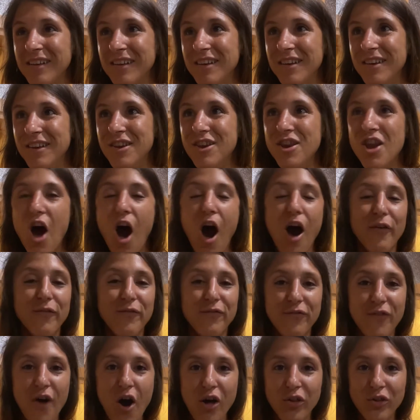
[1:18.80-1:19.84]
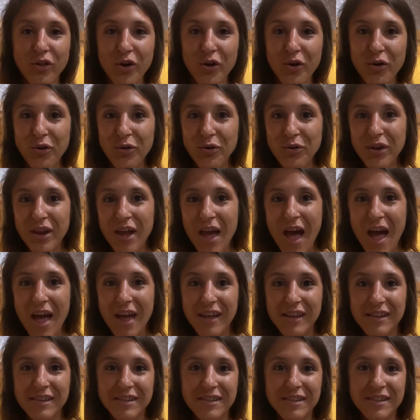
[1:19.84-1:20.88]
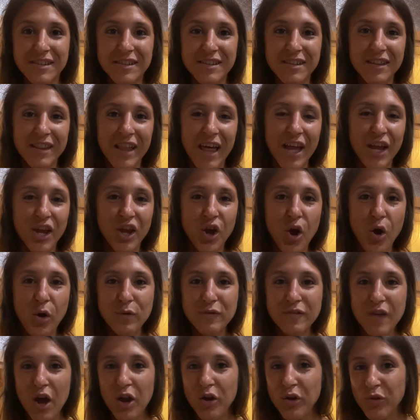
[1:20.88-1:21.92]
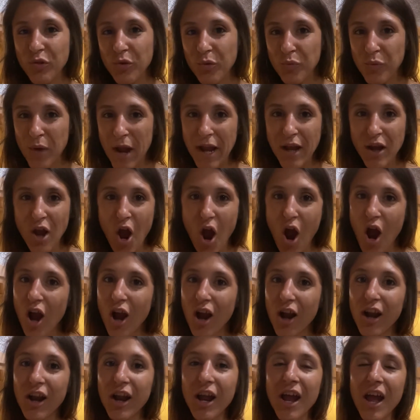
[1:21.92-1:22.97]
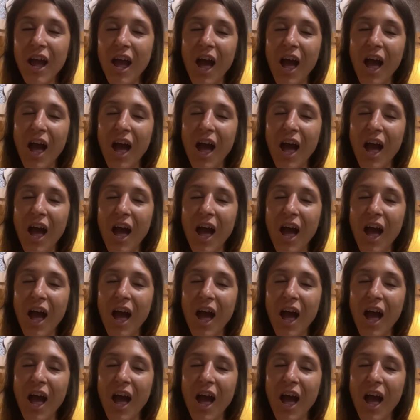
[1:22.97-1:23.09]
not followed and like goes under the radar.